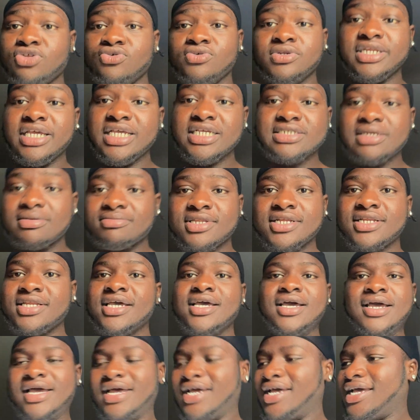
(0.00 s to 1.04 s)
you need something.
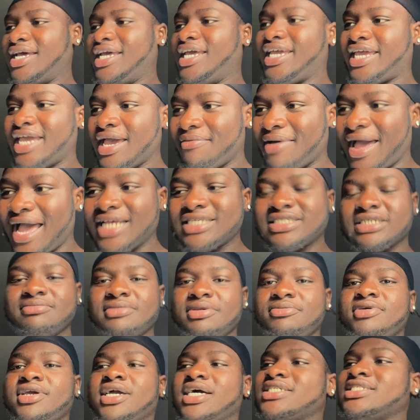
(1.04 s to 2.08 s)
He kept asking
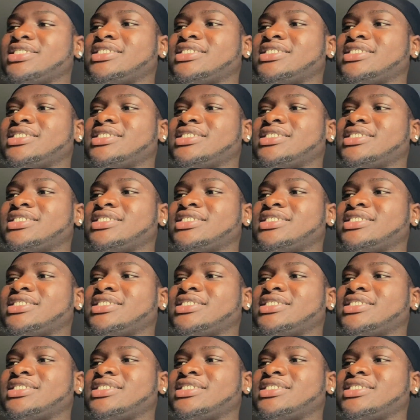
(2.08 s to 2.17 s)
me because